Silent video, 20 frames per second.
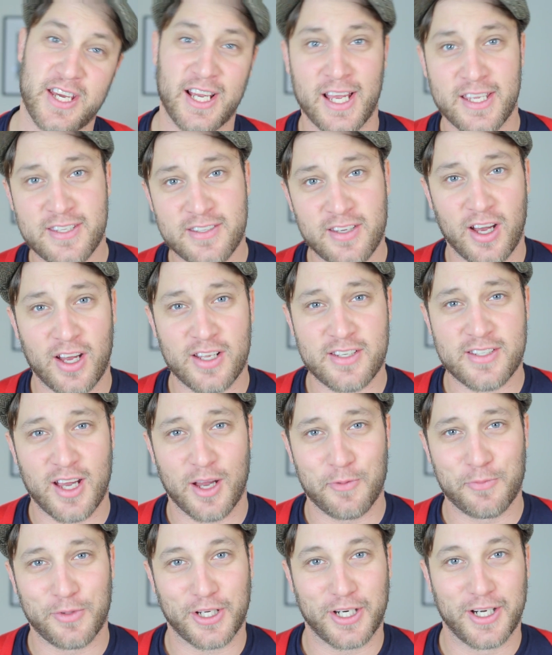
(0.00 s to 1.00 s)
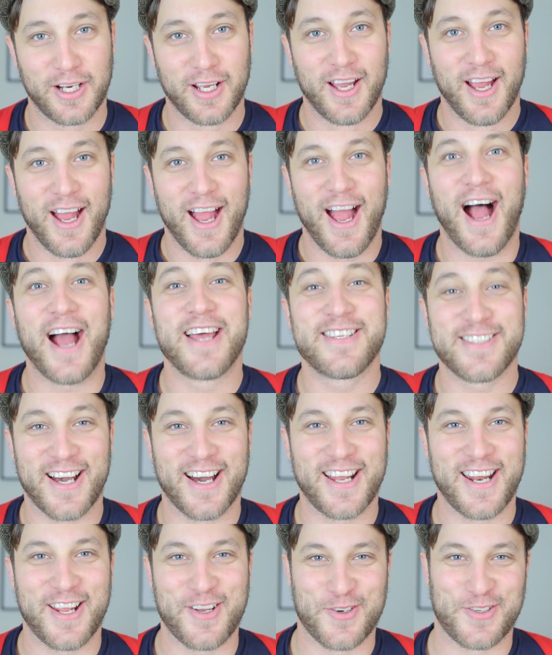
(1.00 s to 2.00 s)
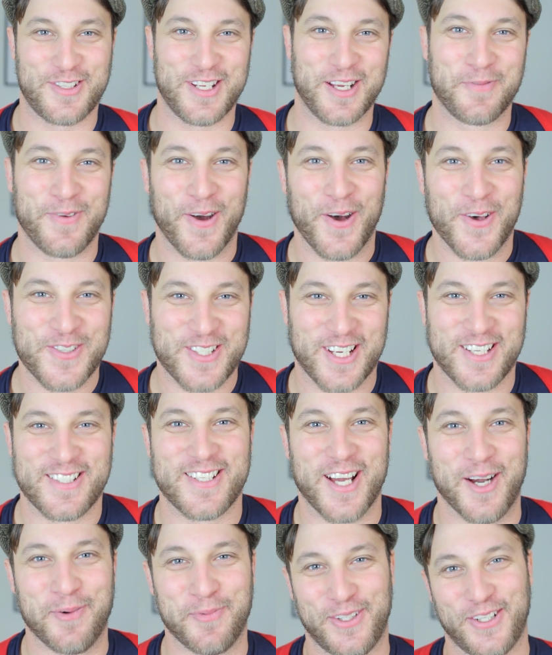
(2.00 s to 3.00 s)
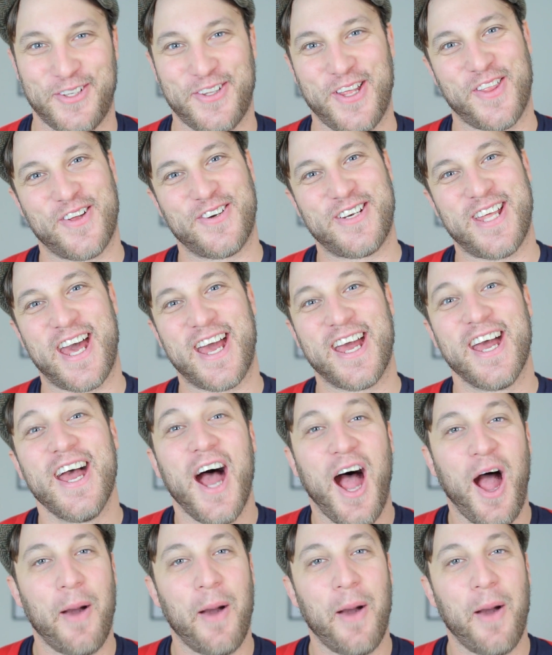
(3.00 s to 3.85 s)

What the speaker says: thing I saw on Tumblr. I saw an interesting post on Tumblr the other day